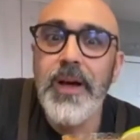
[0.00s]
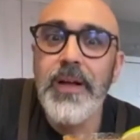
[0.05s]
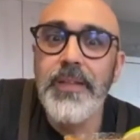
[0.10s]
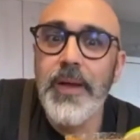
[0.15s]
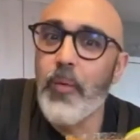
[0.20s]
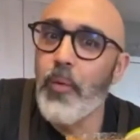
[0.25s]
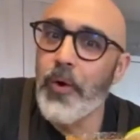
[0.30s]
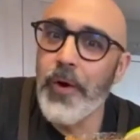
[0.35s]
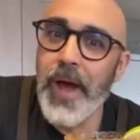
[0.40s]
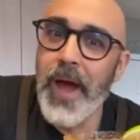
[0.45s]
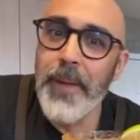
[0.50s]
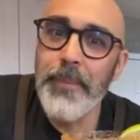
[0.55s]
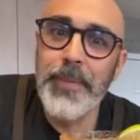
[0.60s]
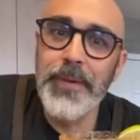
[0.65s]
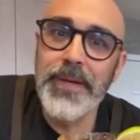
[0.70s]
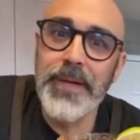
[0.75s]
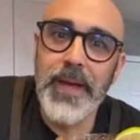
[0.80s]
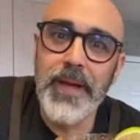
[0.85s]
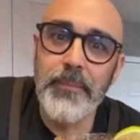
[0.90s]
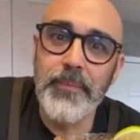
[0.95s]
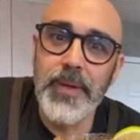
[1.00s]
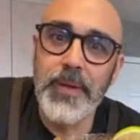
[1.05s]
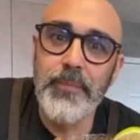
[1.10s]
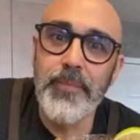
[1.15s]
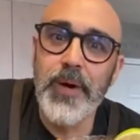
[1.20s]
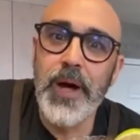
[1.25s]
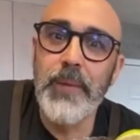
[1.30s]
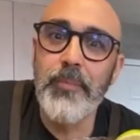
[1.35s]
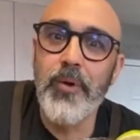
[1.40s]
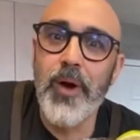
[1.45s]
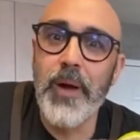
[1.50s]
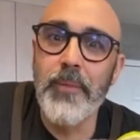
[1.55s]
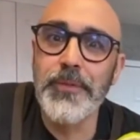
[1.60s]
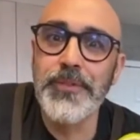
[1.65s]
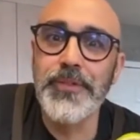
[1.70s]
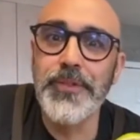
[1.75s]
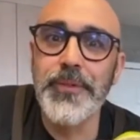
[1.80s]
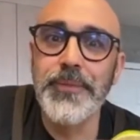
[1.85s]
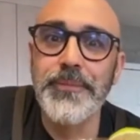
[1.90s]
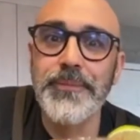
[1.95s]
That won't happen again, people, I
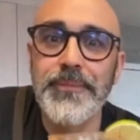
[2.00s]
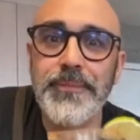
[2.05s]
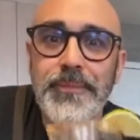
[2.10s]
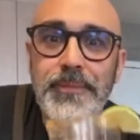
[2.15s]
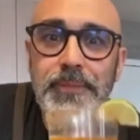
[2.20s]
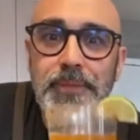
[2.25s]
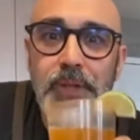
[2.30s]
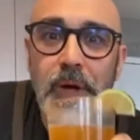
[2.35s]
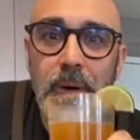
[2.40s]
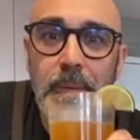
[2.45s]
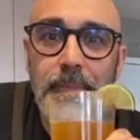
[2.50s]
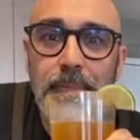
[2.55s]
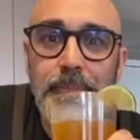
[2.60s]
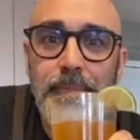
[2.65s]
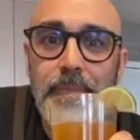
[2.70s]
promise you. So,